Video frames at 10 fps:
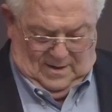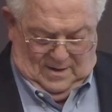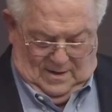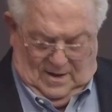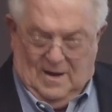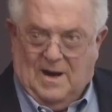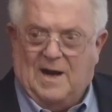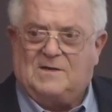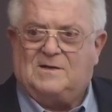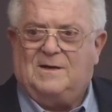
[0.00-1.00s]
Uh-huh.
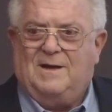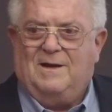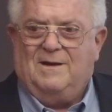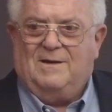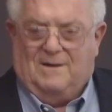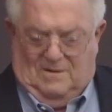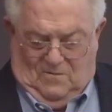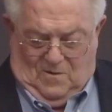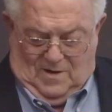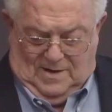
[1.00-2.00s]
Actually, the
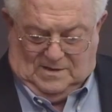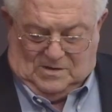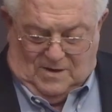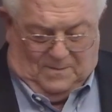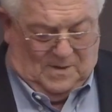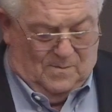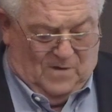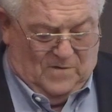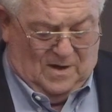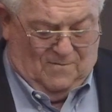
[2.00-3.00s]
war had stripped them
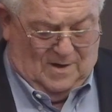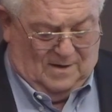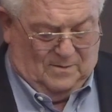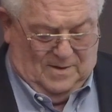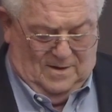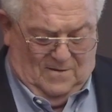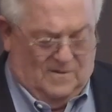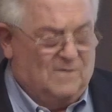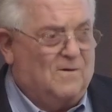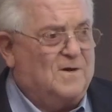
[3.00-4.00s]
of their wealth, but no
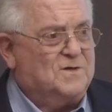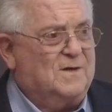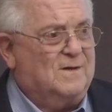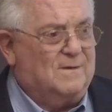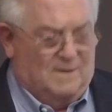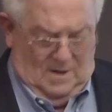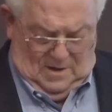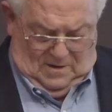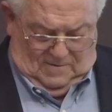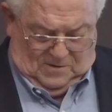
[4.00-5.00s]
one in Washington
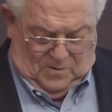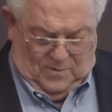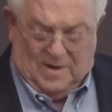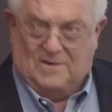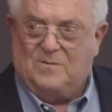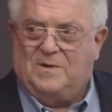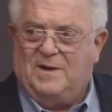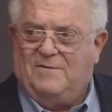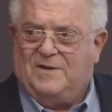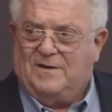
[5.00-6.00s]
was prepared to
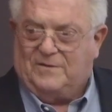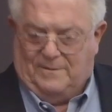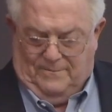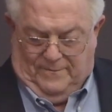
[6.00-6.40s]
believe this.